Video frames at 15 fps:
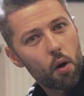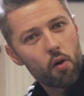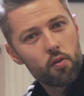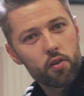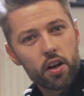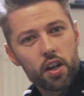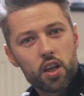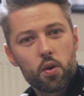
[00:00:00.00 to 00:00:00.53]

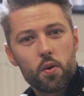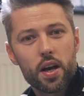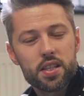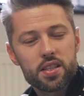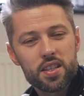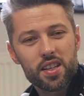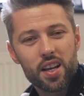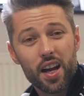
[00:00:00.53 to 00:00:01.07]
over in the
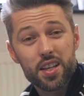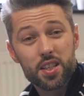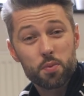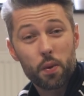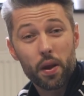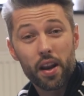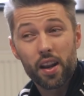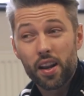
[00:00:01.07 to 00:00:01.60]
US, this guy
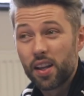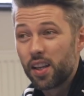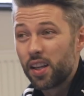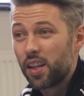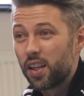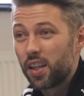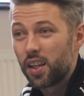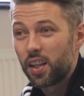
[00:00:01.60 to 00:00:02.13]
spent
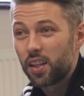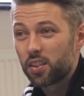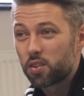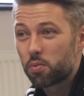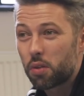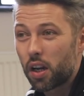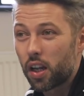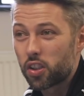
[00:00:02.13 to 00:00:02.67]

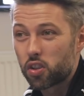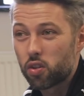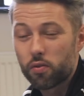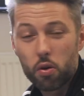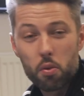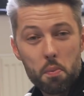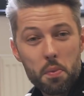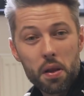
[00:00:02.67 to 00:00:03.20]
something like just
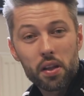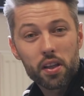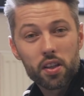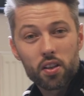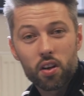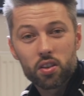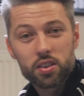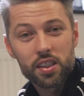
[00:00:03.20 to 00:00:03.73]
under a million
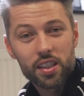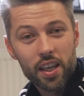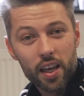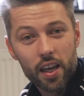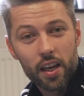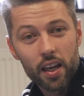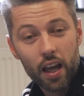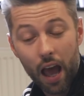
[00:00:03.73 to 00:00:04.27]
dollars a
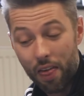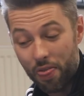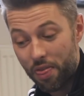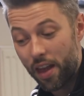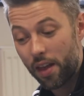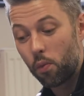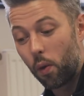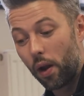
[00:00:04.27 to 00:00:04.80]
year, and
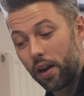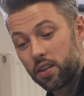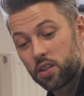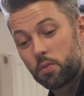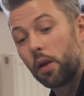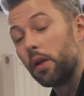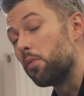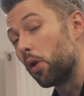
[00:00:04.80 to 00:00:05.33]
then went and
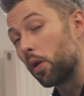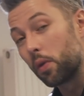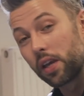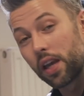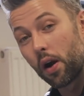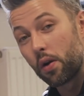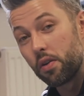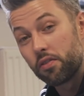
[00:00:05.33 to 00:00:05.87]
spent money with
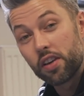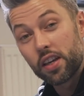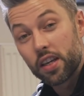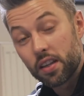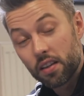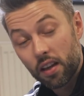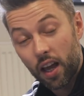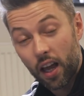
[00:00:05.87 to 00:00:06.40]
Gary
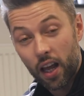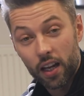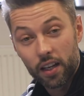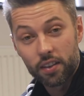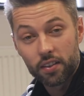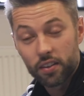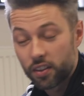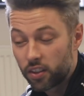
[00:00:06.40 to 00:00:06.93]
Vee.
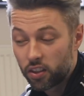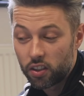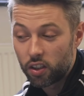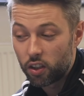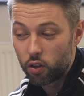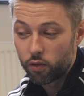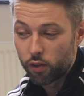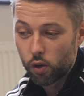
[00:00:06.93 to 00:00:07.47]
And
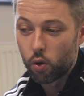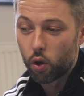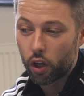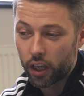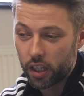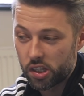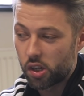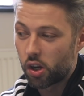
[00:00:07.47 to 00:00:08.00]
if you
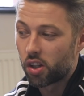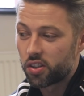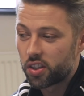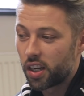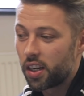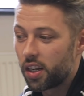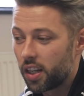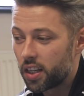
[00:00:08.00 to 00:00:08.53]
look at his
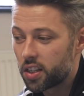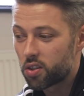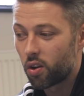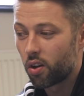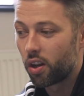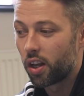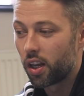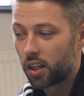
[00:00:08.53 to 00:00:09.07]
content, it's
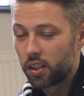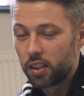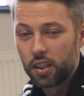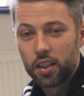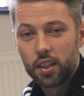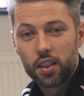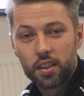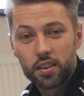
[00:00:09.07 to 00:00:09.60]
on a
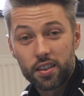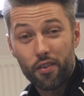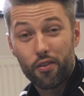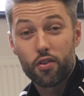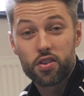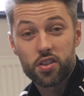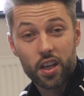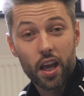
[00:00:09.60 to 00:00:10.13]

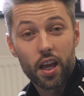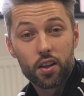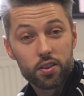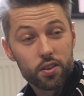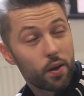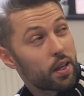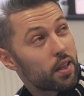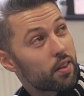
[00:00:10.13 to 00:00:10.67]
different scale
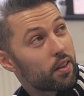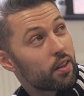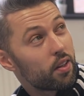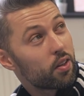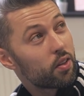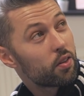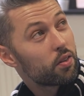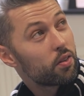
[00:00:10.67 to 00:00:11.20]
to anything
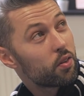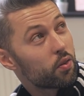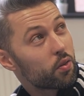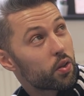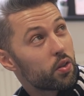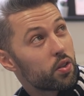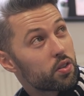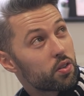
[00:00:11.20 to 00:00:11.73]
the other other
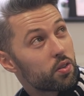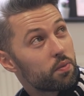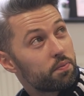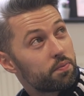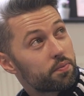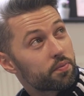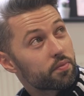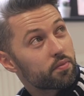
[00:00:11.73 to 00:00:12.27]
recruits are doing.
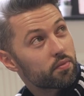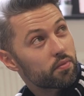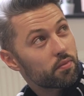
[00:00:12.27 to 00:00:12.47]
Totally